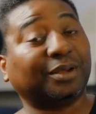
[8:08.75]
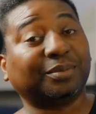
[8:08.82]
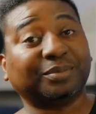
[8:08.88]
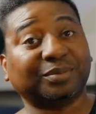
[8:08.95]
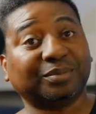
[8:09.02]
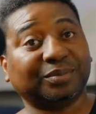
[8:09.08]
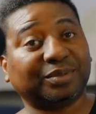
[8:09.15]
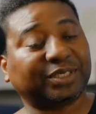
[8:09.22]

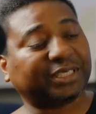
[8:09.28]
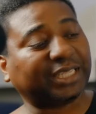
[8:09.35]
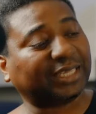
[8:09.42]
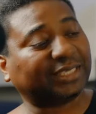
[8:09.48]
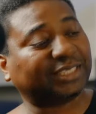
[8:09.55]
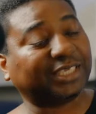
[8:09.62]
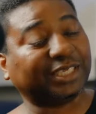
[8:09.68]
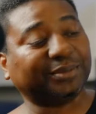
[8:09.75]
some
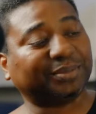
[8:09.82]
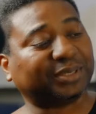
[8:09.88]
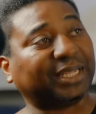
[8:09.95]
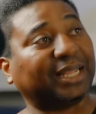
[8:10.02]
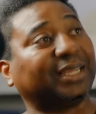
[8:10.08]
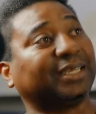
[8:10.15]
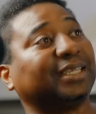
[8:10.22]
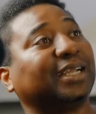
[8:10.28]
set
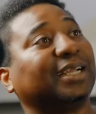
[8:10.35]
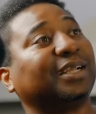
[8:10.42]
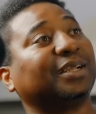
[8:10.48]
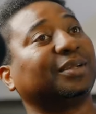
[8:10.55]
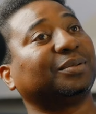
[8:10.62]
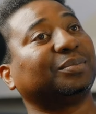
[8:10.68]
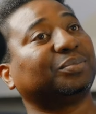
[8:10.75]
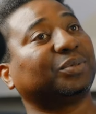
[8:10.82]
tips and
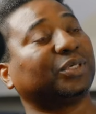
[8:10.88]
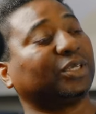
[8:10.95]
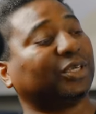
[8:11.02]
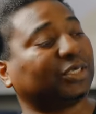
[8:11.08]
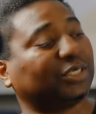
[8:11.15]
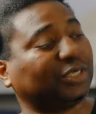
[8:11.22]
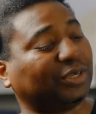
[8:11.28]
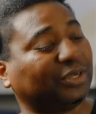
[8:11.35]

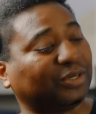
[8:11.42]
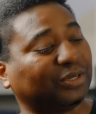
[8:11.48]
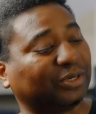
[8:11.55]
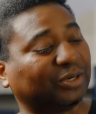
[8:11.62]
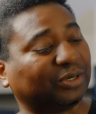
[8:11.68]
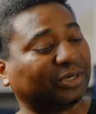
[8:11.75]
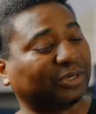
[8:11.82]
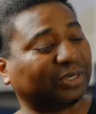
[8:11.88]

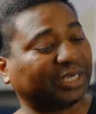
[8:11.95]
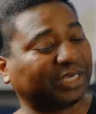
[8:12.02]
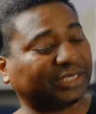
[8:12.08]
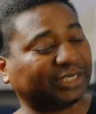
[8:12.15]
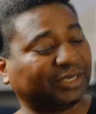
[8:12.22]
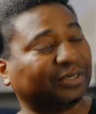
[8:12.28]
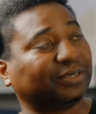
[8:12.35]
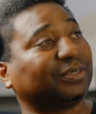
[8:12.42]
production on
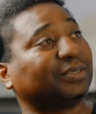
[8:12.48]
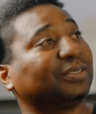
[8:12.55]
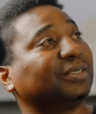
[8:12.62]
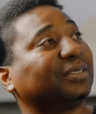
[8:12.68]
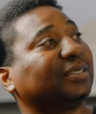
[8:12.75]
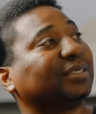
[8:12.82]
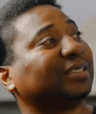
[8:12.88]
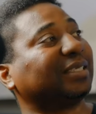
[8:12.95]

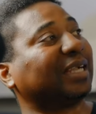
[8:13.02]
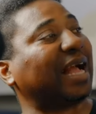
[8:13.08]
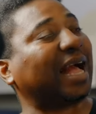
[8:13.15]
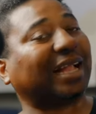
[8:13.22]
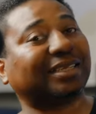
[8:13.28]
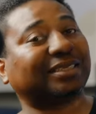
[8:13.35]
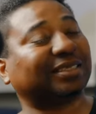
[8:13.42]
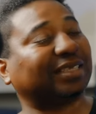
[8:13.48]
location
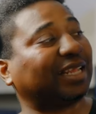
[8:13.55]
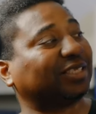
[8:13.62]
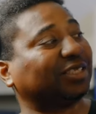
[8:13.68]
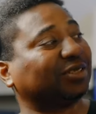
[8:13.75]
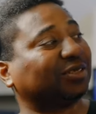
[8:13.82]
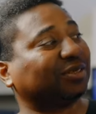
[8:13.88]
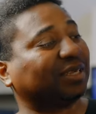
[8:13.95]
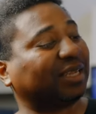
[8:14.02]
hacks
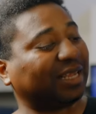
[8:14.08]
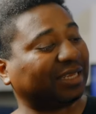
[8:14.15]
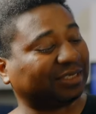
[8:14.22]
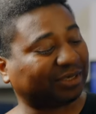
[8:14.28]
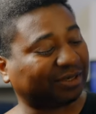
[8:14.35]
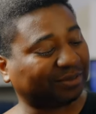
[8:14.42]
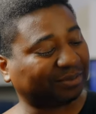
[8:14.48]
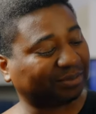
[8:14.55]
that you
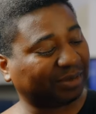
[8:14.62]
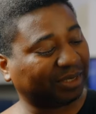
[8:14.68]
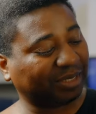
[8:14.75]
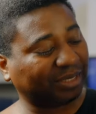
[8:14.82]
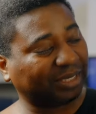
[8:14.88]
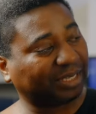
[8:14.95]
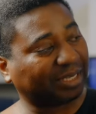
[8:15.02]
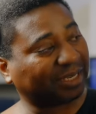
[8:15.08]
could get
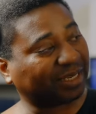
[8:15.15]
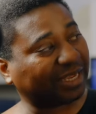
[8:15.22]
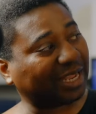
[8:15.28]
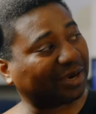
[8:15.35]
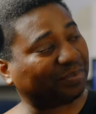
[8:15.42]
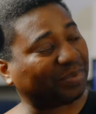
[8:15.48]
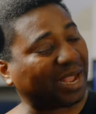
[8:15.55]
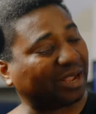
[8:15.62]

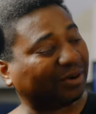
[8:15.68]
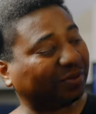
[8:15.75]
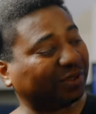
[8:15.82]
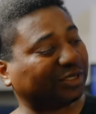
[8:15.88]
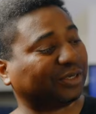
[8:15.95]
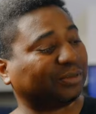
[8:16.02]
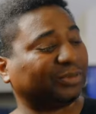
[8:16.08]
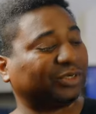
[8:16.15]

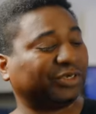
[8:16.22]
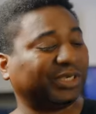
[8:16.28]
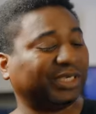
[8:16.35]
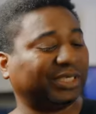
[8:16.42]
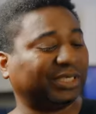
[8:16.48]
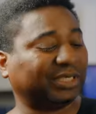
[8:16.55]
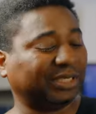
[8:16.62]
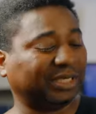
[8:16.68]
by with some
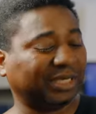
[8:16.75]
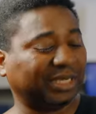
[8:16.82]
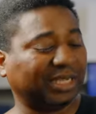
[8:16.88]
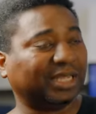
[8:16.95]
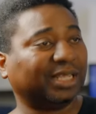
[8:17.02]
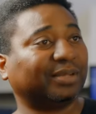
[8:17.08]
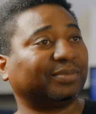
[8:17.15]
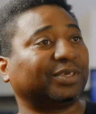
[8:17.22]
tricks.
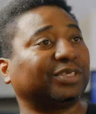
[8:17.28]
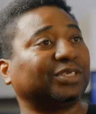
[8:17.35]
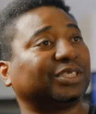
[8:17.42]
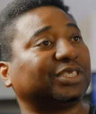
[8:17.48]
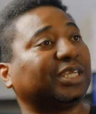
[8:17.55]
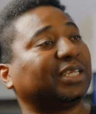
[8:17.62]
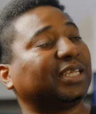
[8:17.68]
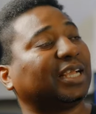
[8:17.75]
I'm
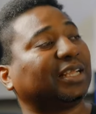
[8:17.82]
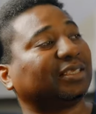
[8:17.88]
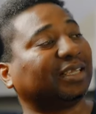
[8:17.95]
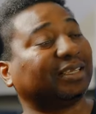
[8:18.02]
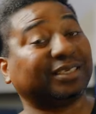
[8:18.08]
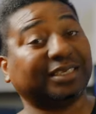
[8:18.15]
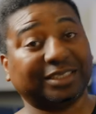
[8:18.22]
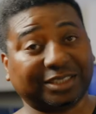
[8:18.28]
gonna share
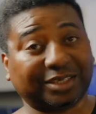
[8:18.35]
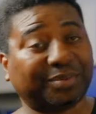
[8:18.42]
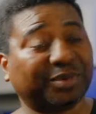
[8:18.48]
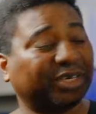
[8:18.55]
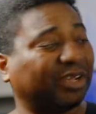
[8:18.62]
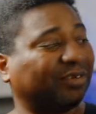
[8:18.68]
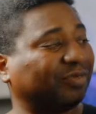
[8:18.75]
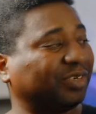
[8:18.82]
that and in
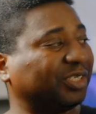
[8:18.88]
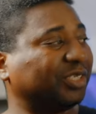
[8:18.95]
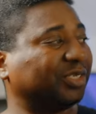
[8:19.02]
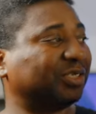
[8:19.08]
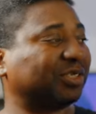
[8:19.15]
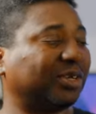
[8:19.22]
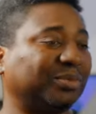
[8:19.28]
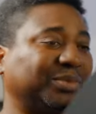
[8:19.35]
some other
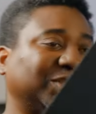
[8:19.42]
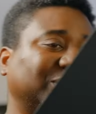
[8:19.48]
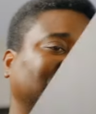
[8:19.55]
videos